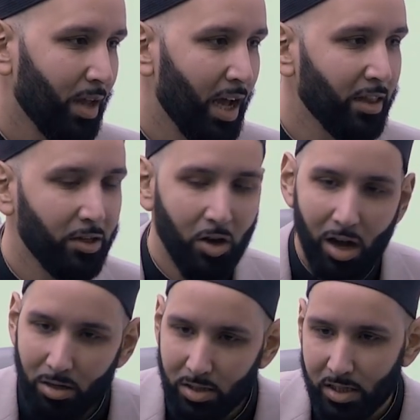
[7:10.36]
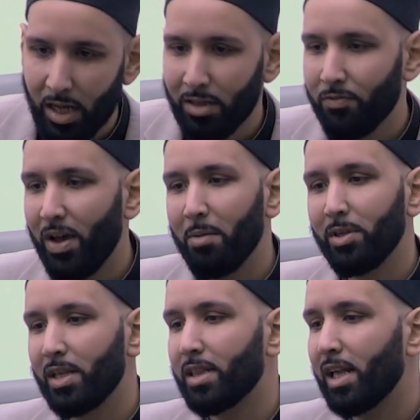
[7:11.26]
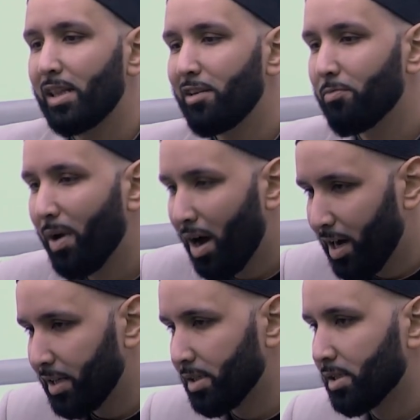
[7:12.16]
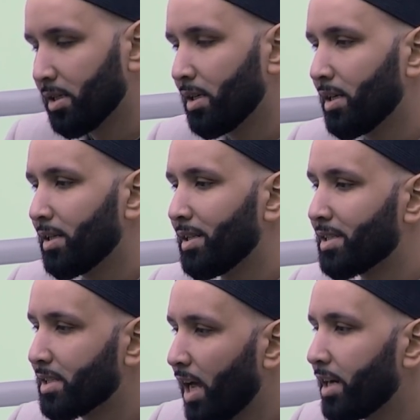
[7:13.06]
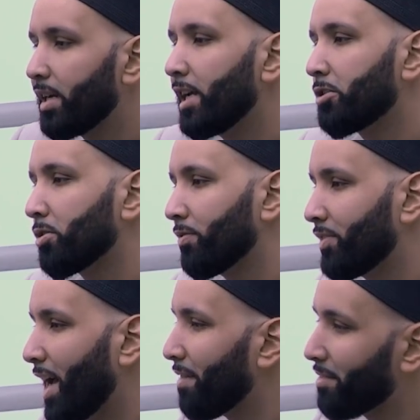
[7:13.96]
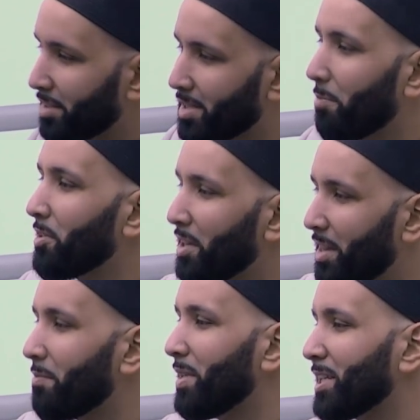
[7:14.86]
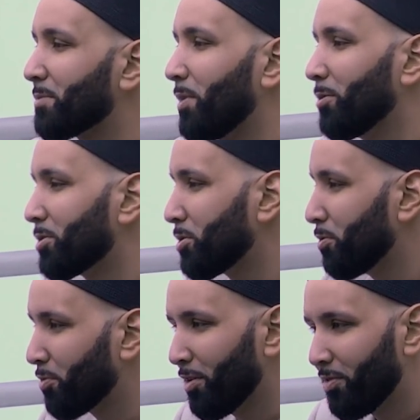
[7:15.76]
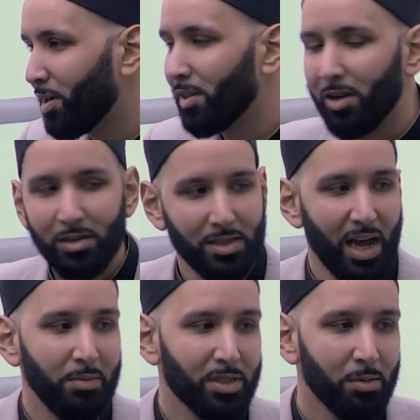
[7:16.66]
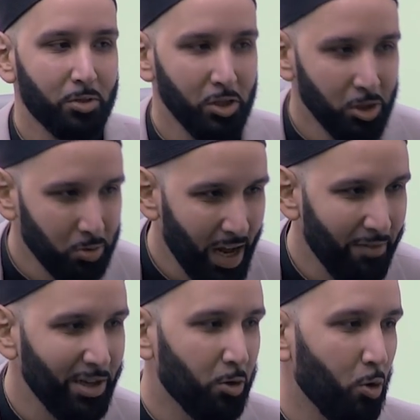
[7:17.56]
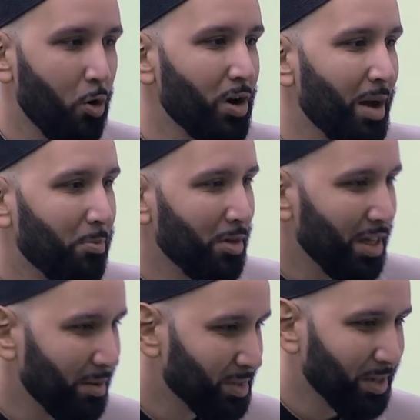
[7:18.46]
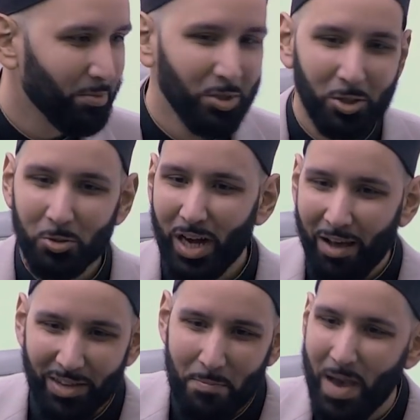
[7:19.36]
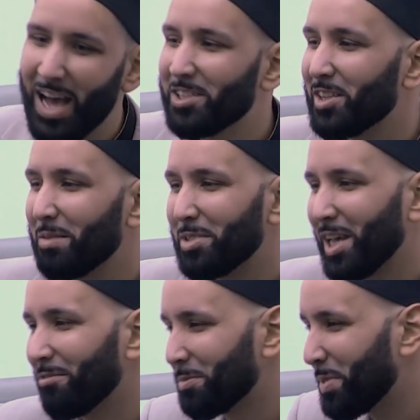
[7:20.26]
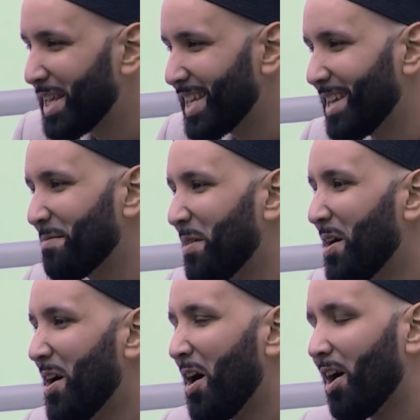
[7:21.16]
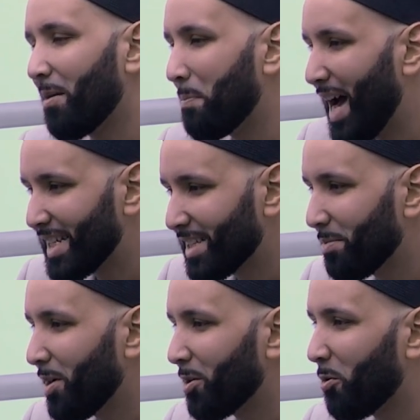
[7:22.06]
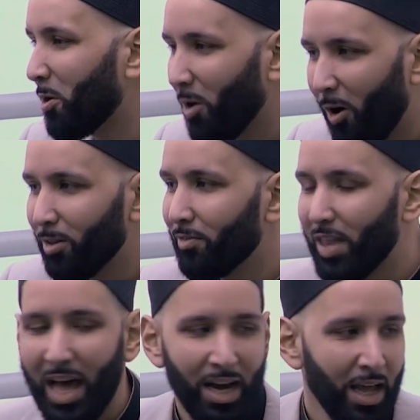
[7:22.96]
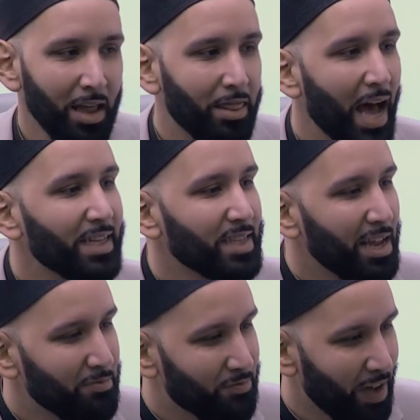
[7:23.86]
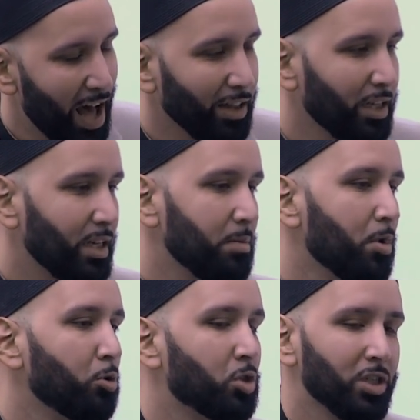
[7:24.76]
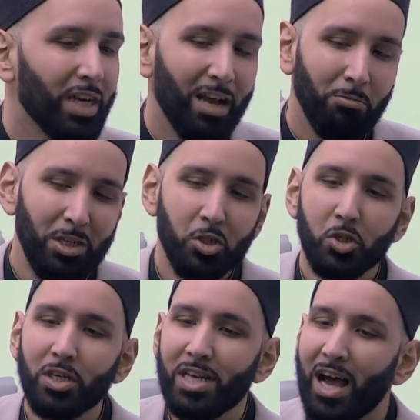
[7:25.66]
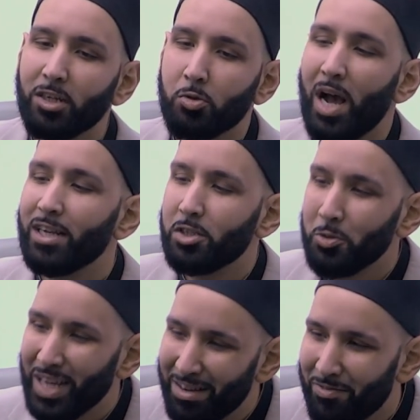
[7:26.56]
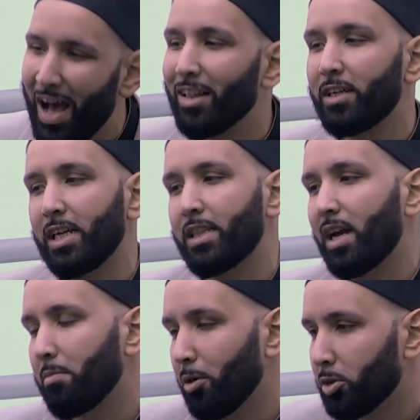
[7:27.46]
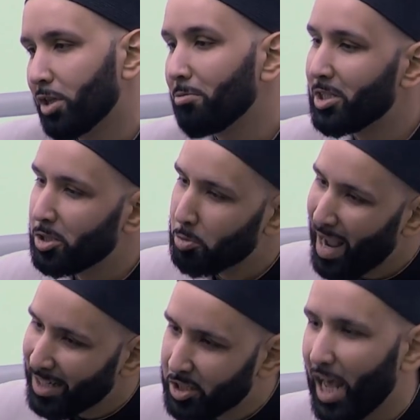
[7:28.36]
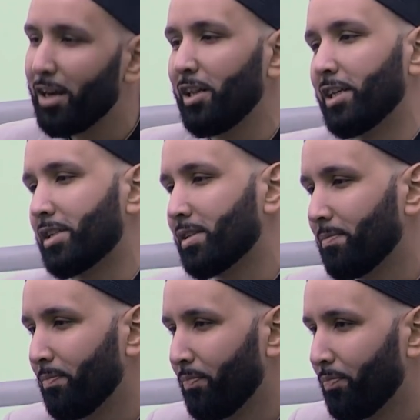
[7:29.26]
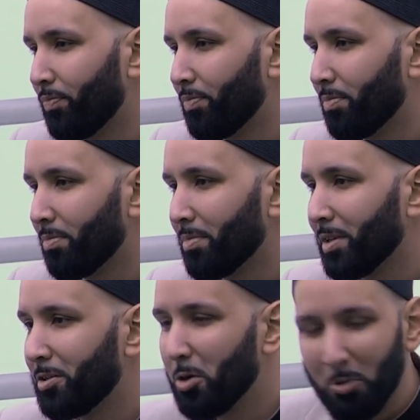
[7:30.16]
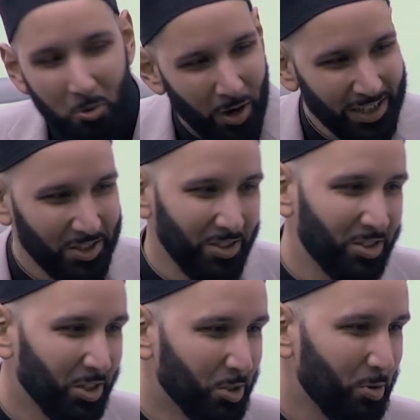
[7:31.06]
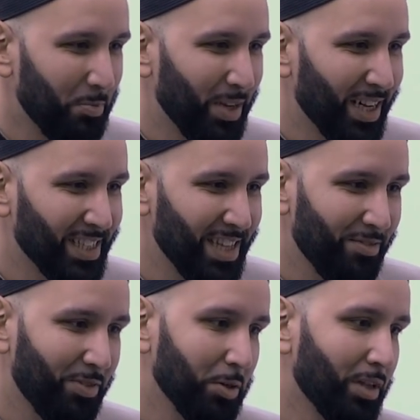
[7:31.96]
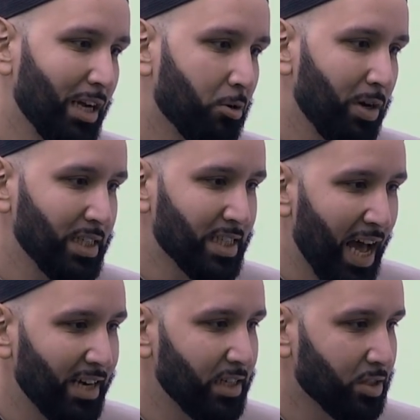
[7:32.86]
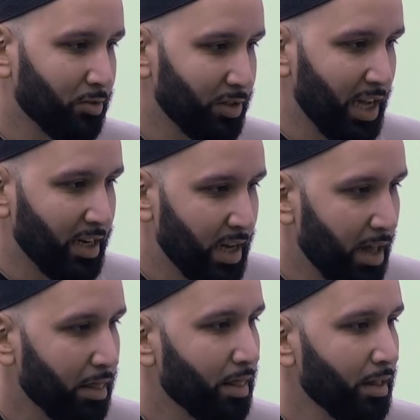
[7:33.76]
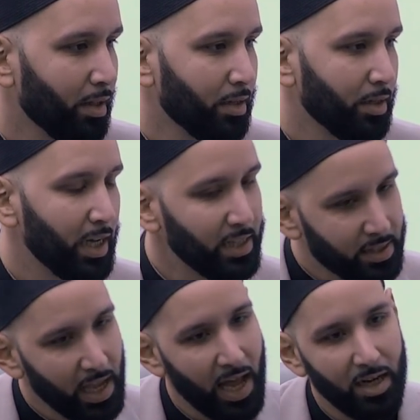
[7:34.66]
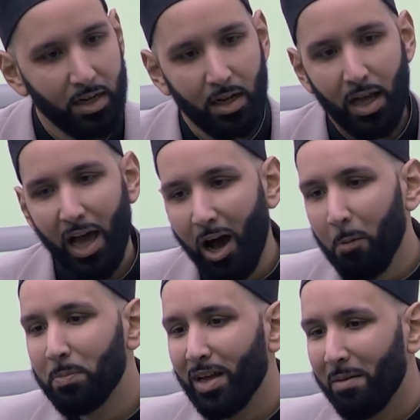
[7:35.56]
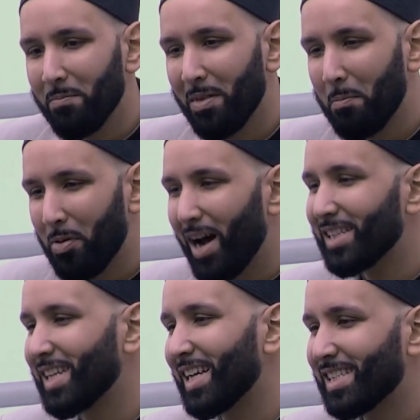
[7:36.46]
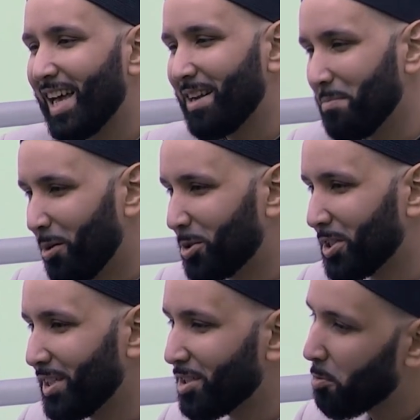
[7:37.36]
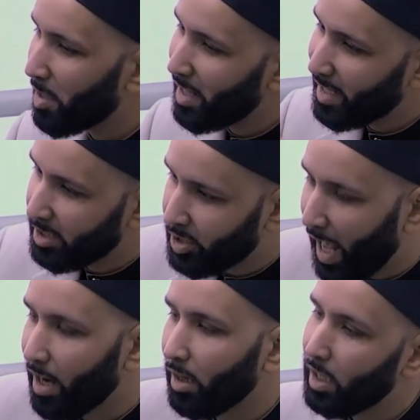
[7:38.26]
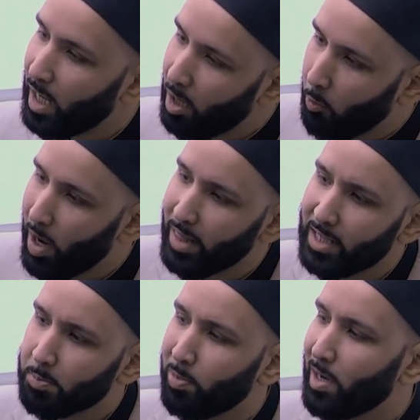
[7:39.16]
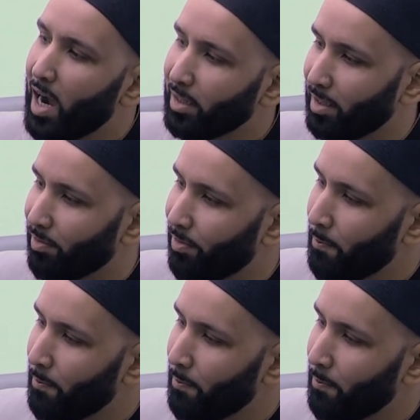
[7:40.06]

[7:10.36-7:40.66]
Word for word: and the daughters and the family that they leave behind, the sudden nature of death to someone that they've been exposed to for a very long time, some children having grown up with him, some children having imagined themselves being him on a basketball court, all of that, that's a valid emotion, and we should not try to invalidate that emotion. We should try to channel it. Don't crush your children because they feel that great sadness over that death. Instead, help them process that emotion to where they can channel it in a way that's productive.